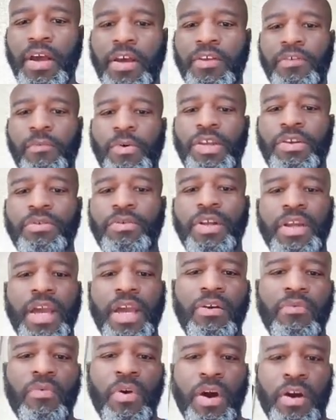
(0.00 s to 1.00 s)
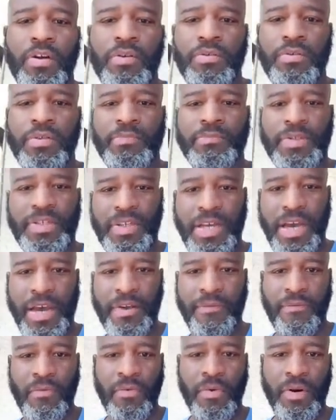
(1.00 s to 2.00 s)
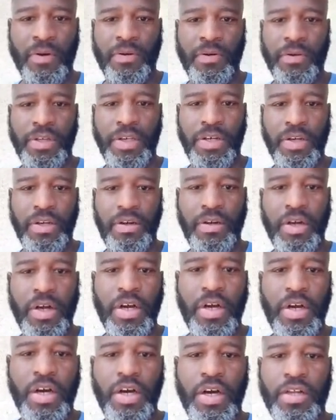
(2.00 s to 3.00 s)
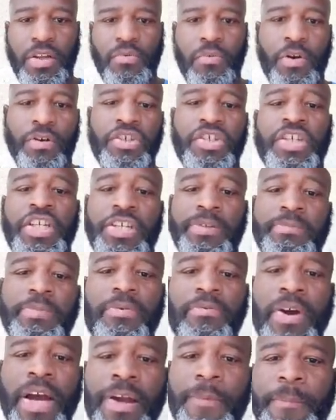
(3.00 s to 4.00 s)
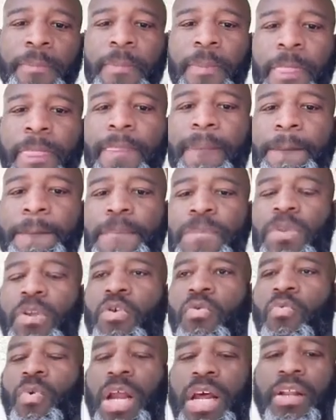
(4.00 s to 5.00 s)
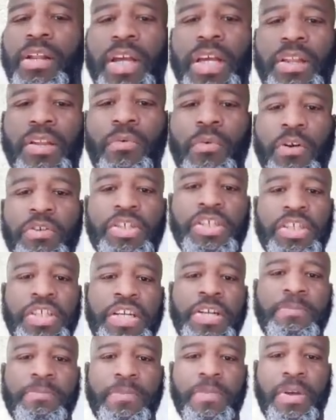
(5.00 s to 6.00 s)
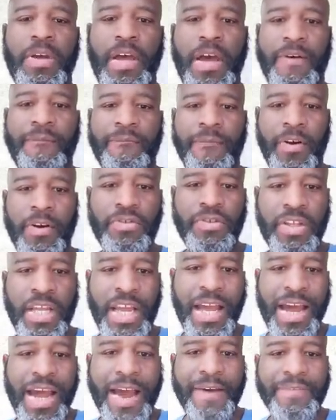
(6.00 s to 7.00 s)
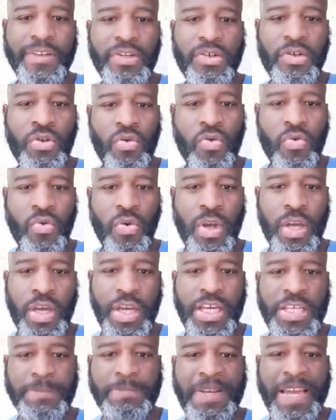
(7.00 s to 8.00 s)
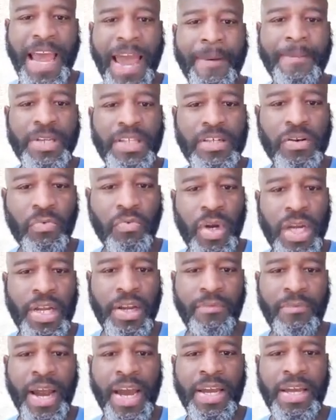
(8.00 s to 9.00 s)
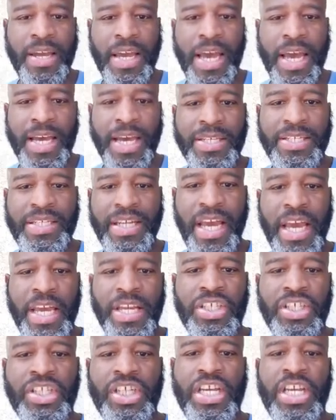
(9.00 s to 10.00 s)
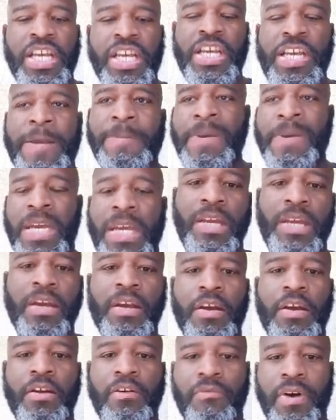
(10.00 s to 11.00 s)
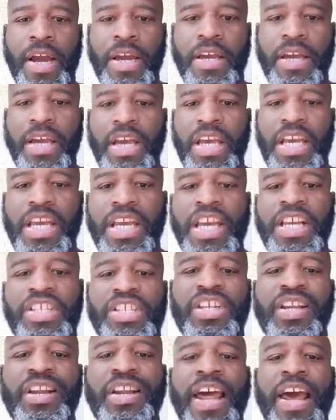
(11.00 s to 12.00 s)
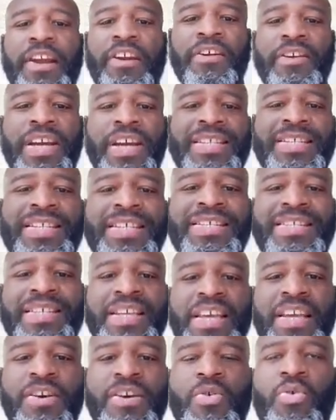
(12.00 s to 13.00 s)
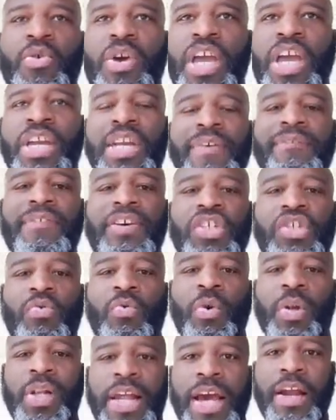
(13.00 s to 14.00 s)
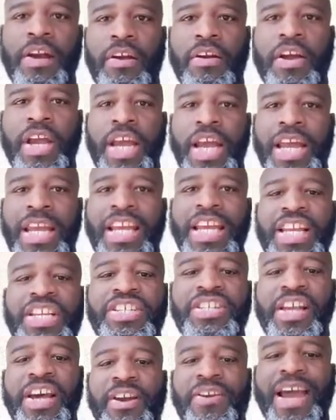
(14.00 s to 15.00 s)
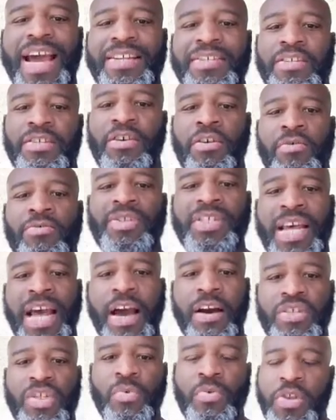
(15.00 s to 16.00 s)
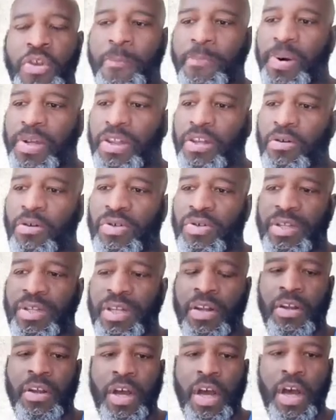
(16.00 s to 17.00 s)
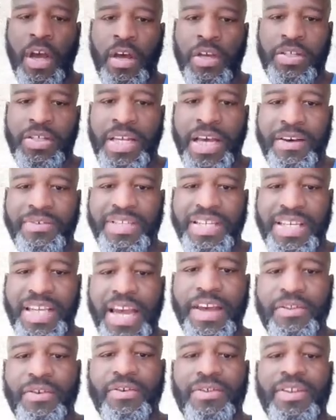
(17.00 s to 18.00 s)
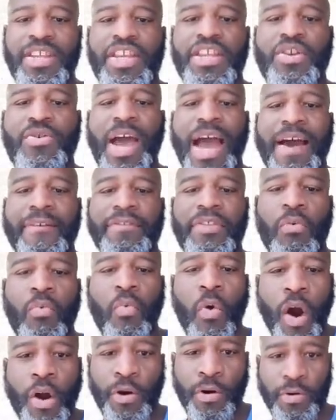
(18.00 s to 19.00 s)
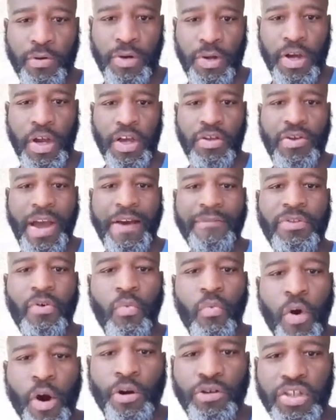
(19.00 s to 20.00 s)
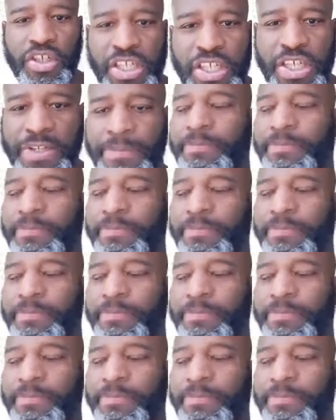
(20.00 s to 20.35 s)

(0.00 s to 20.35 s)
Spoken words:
So when you look at a word, let me see, I have a word on here, the word sheep, right? When I look at the word sheep, first thing I have to do is be able to read it, right? S-H-E-E-P, right? Each letter is a single individual letter, and each letter has its own sound. So when you put those sounds together, then you have the word. You have the word sheep.